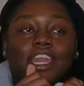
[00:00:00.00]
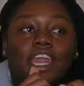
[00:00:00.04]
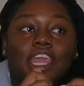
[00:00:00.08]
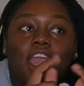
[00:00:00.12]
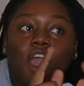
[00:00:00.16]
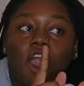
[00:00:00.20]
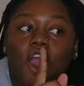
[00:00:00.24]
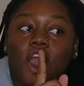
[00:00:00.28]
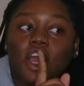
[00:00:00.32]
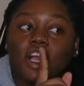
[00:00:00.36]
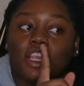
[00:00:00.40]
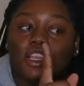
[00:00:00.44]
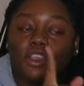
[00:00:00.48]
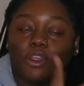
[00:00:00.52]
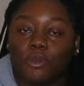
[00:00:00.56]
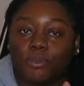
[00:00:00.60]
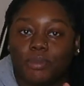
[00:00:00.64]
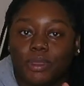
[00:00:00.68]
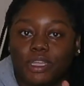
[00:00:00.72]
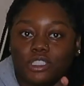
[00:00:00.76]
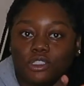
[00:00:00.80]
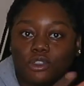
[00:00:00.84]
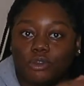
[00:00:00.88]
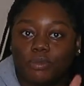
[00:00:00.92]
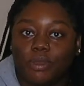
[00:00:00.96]
They are a little
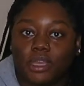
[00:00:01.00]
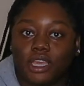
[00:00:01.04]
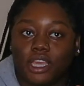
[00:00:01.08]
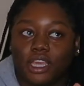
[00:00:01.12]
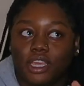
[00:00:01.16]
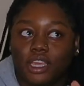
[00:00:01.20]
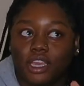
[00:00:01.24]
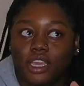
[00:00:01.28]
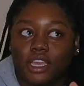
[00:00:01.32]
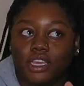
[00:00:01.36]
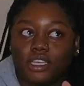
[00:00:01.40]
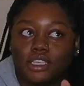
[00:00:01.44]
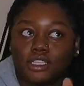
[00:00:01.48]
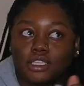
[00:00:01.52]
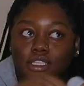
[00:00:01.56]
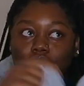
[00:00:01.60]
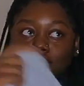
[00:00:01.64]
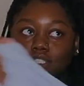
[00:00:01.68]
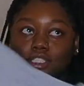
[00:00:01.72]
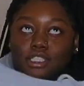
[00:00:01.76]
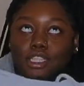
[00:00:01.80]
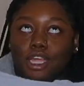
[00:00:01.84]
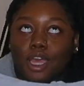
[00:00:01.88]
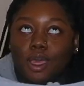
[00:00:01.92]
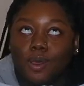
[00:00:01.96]
bit too big,
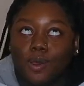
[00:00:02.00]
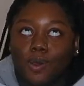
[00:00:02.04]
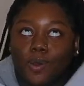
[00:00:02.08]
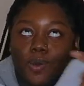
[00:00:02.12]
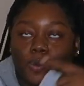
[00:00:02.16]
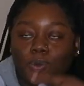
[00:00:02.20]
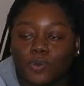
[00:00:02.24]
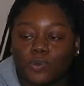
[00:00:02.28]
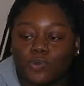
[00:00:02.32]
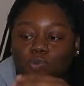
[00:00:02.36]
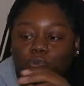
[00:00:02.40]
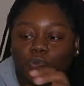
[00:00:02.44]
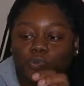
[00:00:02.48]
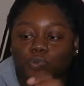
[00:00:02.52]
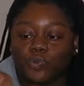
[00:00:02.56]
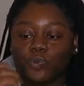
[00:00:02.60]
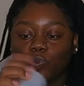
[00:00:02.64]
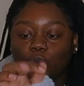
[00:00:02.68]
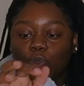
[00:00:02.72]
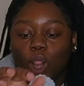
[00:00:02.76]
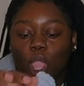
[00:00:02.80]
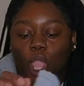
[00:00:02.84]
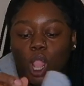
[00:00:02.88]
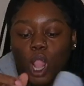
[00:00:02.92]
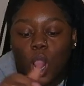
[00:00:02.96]
so.
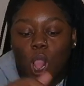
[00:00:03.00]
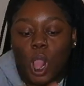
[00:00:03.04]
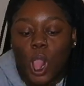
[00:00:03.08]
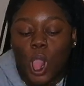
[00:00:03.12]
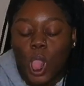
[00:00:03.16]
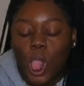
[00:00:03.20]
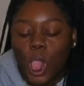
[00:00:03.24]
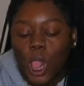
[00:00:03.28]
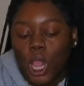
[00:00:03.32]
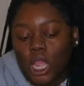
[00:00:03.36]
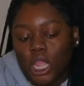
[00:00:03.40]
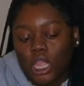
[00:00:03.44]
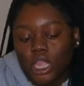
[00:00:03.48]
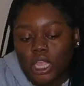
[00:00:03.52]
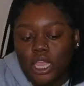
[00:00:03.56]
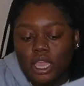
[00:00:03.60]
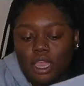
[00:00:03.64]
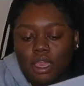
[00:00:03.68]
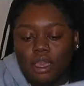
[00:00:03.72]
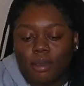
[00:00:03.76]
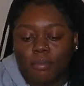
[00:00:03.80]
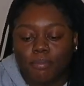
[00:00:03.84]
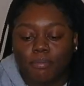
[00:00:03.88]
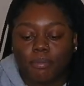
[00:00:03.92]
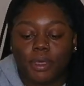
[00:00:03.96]

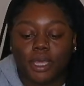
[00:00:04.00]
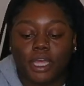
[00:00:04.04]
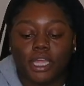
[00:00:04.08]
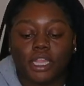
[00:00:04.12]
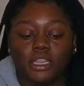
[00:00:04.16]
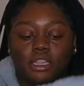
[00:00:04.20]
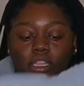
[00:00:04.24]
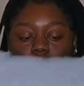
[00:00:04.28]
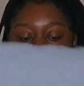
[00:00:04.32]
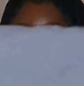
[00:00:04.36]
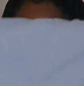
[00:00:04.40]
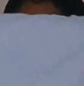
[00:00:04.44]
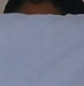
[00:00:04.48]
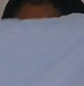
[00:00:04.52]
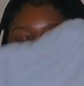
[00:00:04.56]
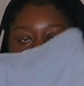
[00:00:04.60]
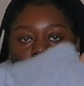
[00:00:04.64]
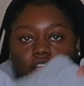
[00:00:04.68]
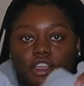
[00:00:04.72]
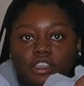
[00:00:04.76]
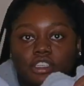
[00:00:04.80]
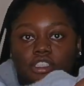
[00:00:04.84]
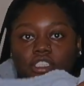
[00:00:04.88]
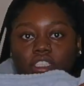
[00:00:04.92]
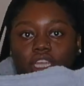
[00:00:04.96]
Yeah, but they're
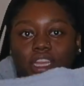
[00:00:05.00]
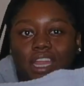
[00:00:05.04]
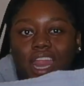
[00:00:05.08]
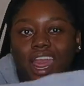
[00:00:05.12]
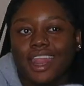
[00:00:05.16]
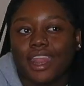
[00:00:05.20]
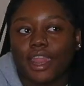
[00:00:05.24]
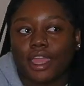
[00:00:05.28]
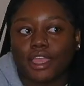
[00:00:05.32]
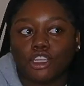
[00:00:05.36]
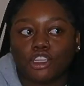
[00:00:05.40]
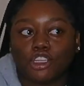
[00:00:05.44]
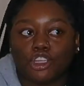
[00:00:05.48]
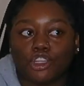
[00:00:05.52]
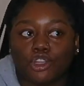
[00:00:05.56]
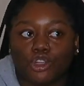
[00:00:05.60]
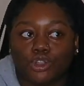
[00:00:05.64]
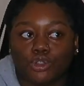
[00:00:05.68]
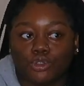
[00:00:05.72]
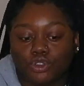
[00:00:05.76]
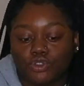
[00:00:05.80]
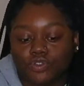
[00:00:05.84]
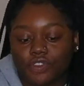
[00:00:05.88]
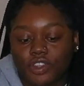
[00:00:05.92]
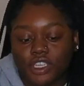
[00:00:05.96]
joggers and I like
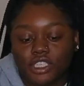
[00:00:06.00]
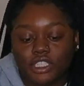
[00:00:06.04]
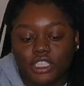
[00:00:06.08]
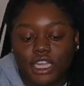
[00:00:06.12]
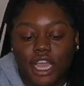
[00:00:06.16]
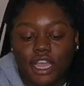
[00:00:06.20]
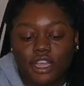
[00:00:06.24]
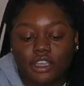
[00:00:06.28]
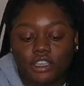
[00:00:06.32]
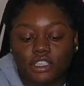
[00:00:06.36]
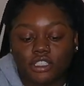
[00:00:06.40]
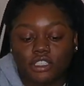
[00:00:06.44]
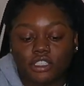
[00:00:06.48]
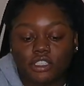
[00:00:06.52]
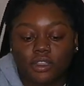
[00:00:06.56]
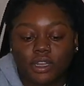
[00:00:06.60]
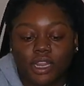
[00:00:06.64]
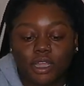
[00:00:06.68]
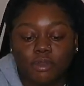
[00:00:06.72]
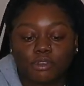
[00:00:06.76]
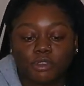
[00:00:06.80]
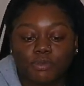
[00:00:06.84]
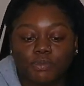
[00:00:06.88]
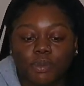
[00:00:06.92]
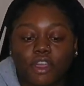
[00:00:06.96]
loose fit joggers, so
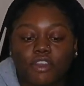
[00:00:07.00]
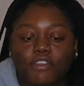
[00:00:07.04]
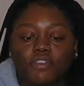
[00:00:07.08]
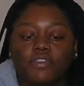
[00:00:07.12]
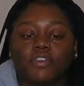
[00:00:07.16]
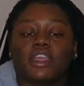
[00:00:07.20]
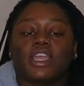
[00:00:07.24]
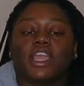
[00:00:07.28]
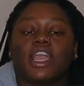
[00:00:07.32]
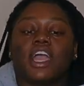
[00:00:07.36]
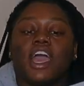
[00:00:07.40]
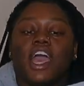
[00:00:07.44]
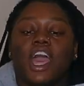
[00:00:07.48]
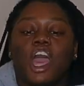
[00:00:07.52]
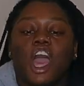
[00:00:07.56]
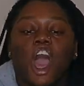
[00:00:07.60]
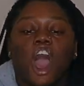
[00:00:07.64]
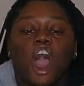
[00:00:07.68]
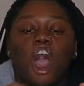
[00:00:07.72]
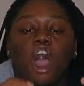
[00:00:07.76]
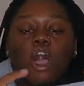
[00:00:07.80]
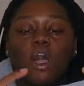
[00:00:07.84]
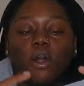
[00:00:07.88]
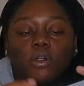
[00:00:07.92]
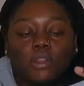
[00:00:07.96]
that was perfect.
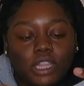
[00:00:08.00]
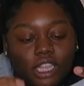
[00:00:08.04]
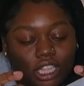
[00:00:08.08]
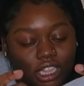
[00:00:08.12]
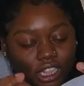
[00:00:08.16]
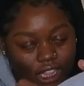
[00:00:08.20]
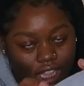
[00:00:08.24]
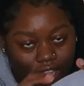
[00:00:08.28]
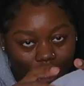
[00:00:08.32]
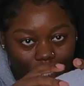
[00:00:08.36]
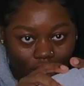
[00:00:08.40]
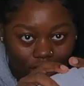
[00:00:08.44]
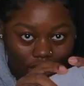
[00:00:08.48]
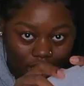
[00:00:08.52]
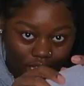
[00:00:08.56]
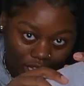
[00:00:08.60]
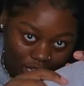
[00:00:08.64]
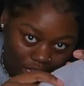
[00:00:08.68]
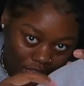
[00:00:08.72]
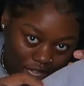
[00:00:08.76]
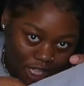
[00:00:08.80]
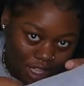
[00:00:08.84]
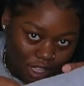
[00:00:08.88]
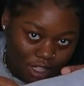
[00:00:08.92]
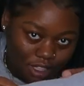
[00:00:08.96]
Only thing
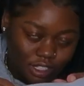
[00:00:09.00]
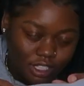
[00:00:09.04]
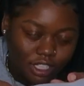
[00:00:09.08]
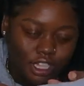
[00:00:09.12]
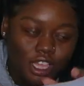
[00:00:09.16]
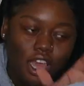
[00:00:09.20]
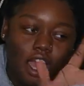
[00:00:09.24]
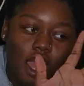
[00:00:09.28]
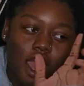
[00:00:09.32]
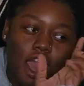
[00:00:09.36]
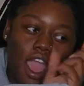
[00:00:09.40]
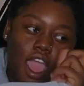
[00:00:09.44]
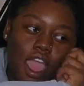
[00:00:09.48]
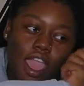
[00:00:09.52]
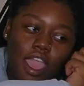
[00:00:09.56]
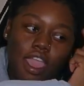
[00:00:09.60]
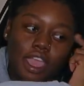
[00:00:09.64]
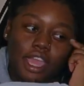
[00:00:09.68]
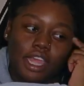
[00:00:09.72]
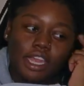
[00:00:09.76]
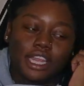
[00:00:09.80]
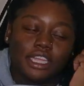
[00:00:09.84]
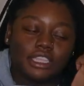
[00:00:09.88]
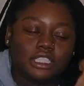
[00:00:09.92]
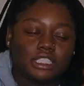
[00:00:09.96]
is,
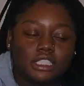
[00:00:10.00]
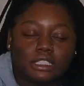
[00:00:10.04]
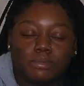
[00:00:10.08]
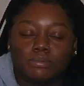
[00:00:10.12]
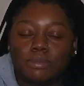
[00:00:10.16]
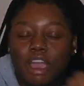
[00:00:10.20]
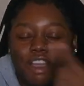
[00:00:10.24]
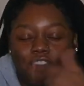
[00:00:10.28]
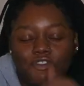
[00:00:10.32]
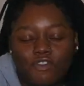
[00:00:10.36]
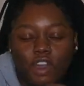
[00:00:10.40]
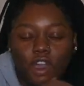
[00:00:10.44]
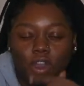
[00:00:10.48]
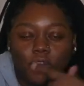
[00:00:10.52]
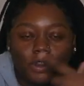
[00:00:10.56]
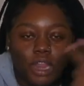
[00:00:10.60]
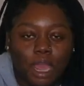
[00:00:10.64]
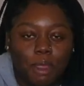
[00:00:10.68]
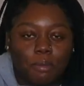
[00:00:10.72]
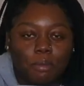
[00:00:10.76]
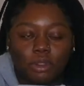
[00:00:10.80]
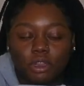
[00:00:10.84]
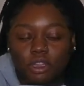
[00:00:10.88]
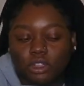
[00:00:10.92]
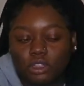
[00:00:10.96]
and this is my fault,
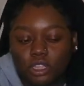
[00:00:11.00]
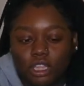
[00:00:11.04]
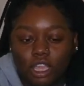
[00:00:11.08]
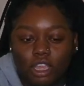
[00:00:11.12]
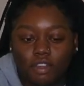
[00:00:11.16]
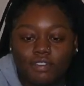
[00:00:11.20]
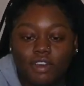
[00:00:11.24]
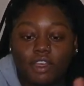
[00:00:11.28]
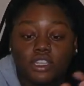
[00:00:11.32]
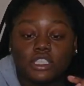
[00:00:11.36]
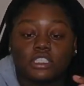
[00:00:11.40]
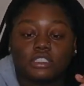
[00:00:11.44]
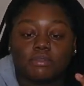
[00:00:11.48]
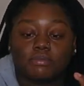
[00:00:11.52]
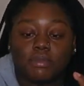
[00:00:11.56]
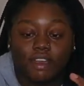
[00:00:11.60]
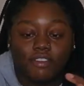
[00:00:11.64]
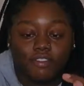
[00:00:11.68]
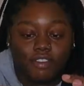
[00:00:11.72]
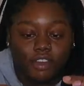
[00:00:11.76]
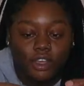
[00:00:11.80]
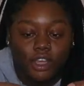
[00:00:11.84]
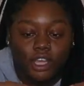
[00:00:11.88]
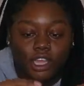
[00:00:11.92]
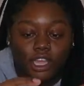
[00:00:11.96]
not Pretty Little Thing fault, this is
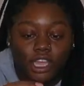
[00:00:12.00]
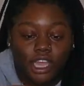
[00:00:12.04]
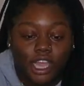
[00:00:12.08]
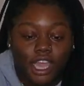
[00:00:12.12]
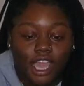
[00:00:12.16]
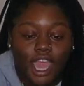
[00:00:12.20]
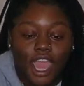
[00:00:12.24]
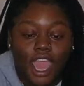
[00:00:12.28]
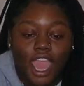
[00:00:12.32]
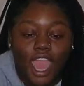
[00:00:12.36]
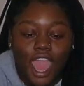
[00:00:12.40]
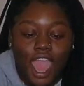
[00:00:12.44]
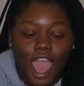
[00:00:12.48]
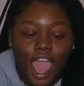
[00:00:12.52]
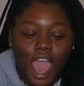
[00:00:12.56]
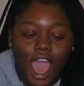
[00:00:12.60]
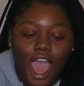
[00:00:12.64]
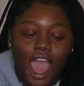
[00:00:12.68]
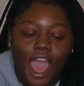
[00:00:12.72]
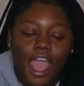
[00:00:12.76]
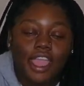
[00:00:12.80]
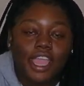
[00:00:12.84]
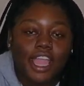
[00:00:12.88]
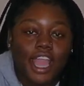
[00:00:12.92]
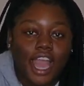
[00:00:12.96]
my fault.
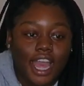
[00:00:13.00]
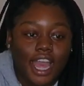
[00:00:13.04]
I